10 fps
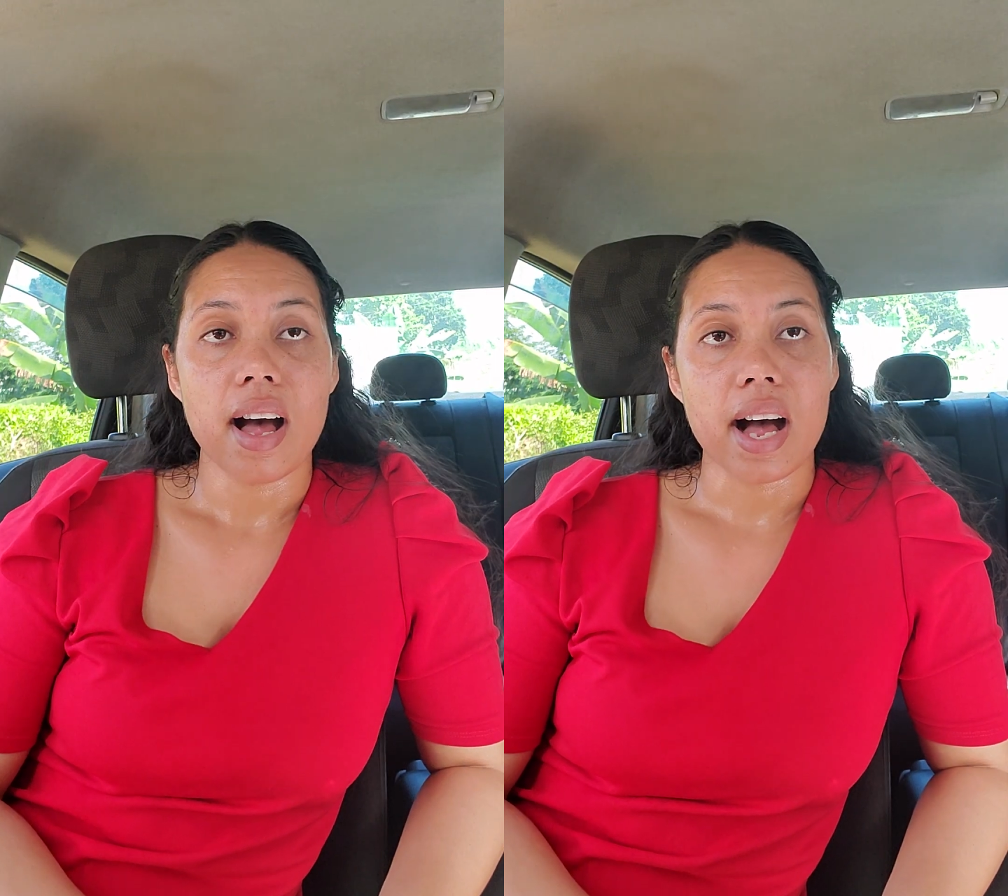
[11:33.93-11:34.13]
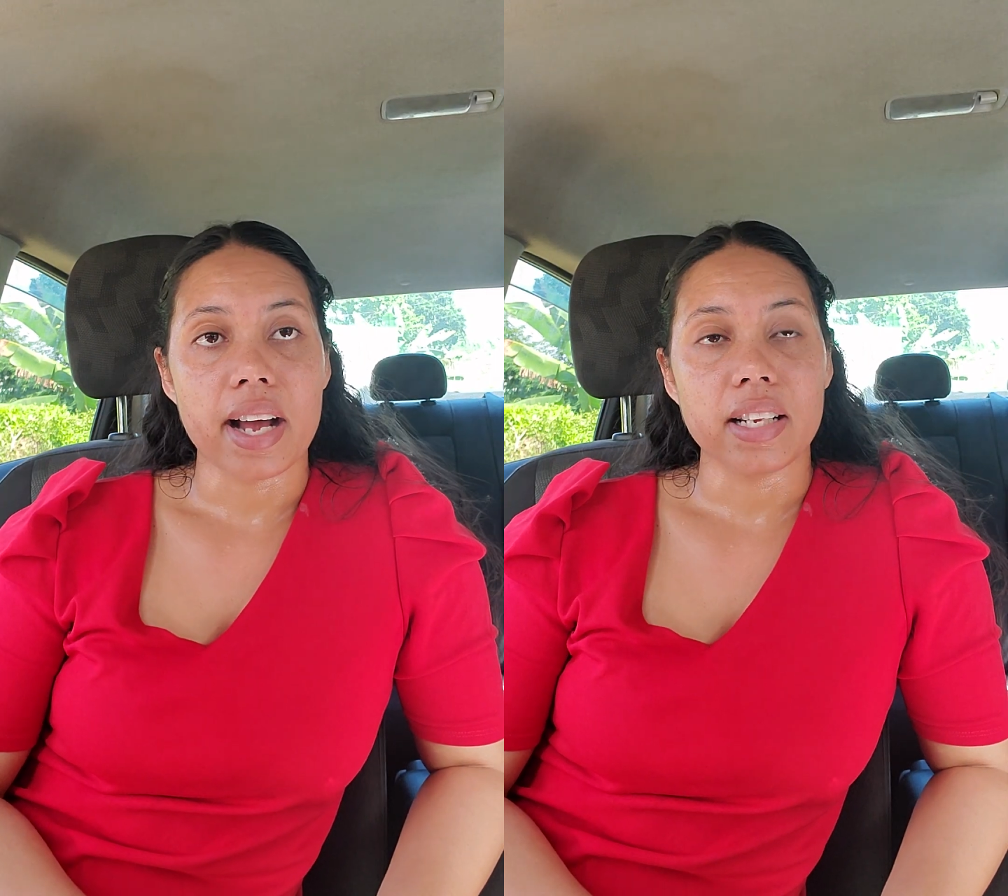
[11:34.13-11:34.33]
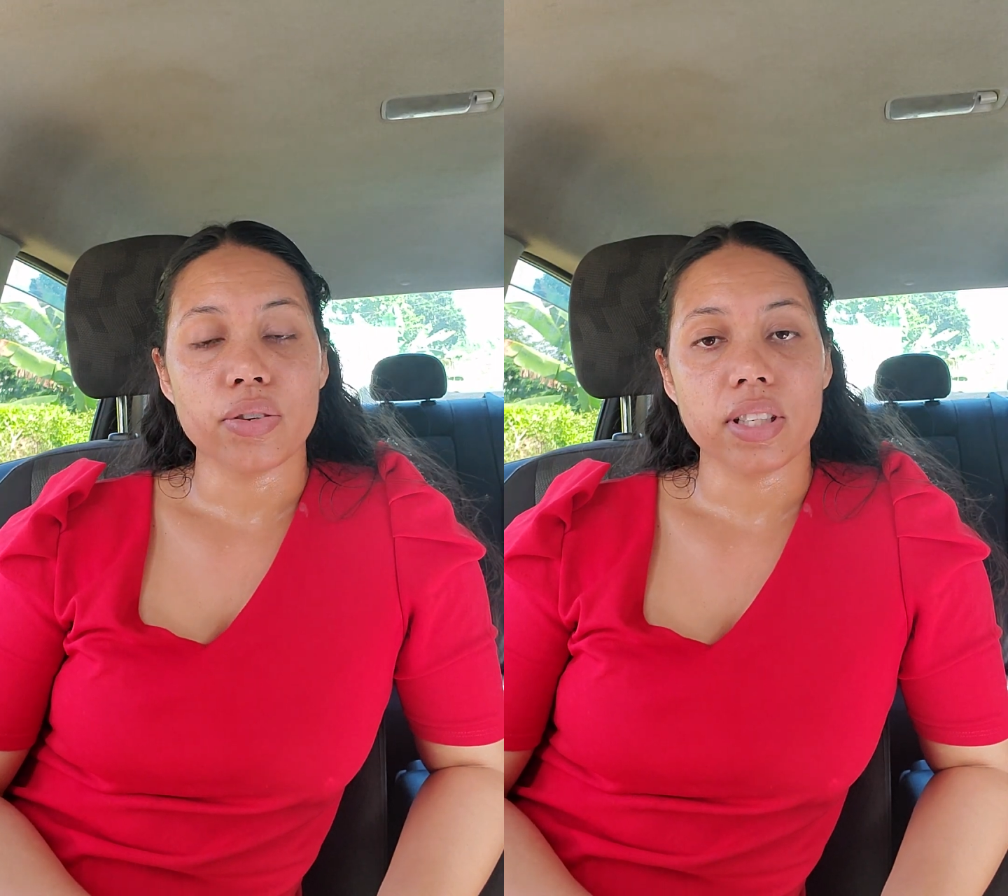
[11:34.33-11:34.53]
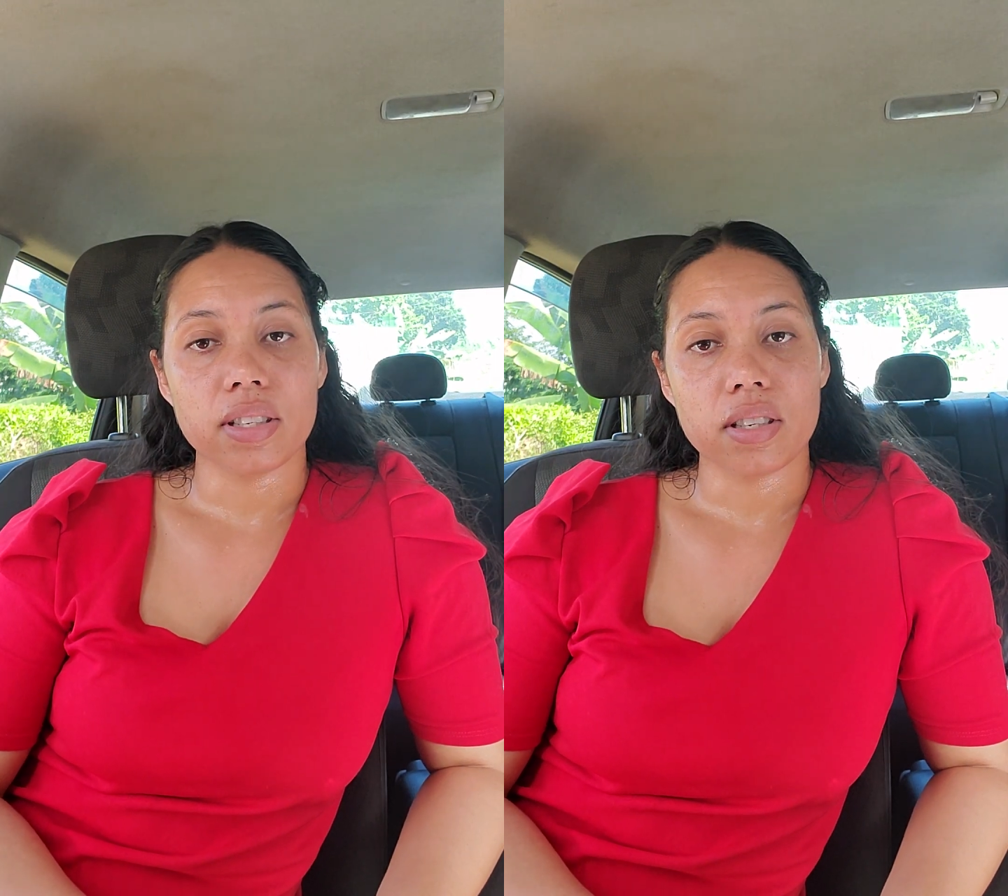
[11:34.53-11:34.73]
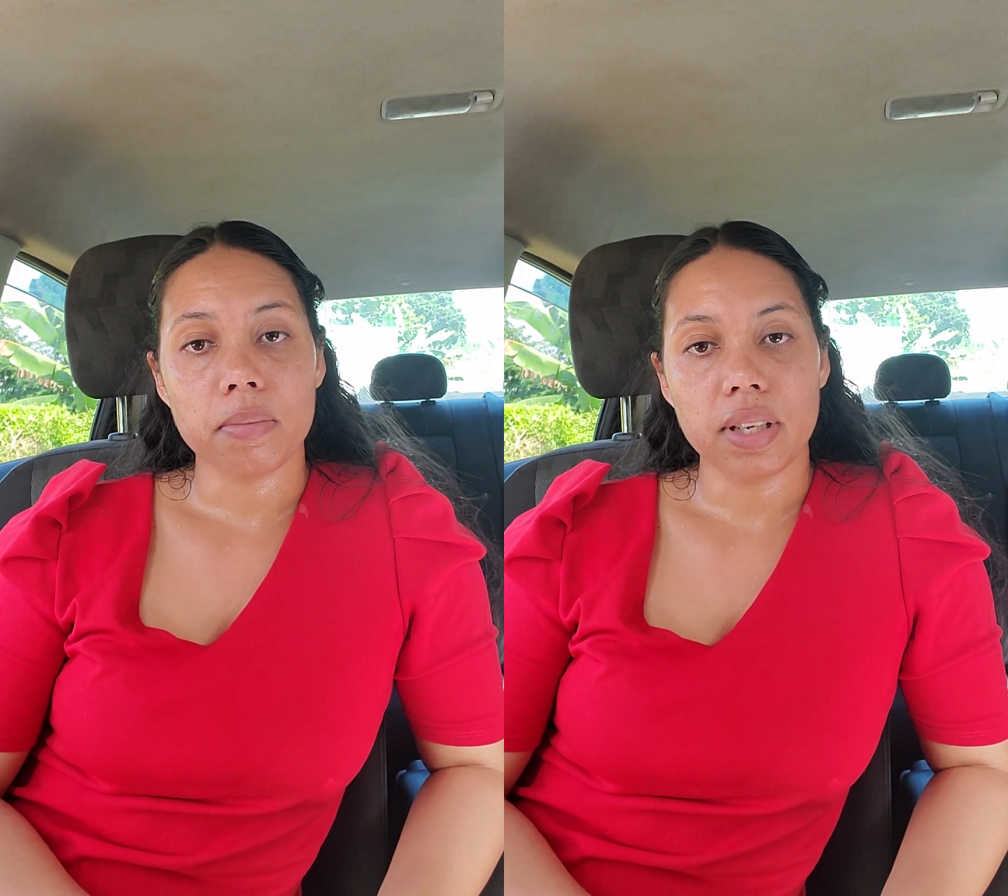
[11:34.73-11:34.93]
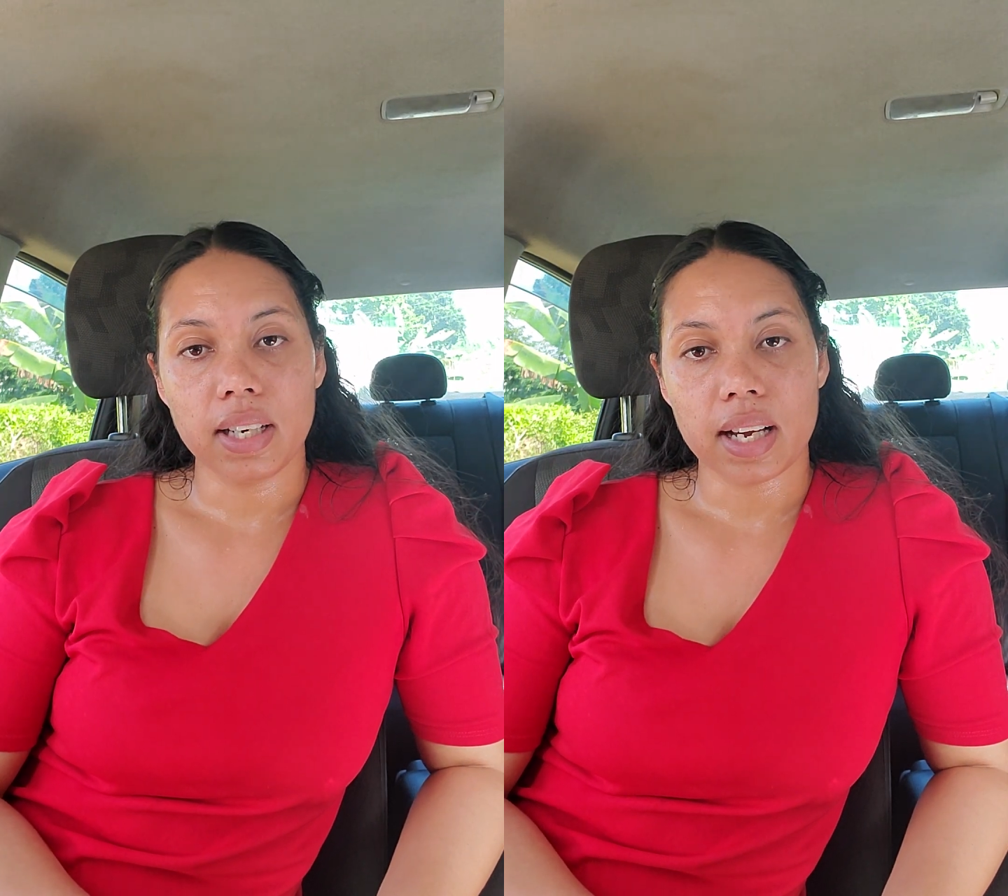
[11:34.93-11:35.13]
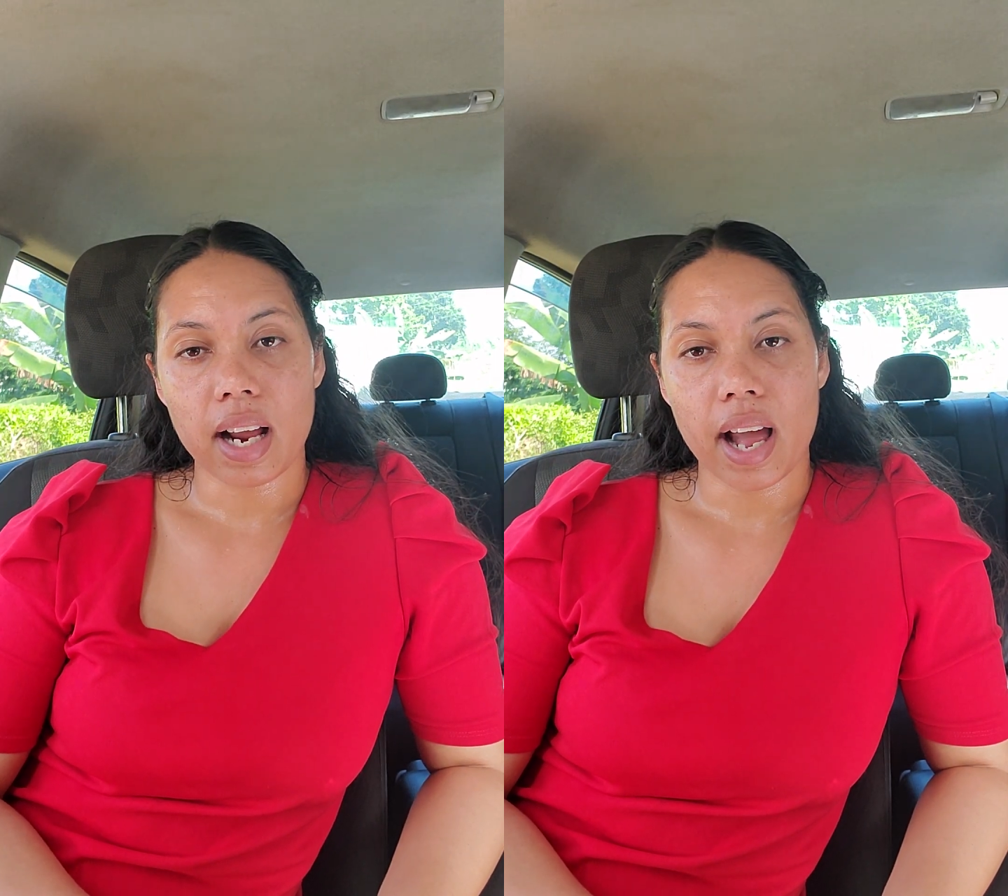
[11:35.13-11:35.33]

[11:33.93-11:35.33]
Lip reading: And so it is something that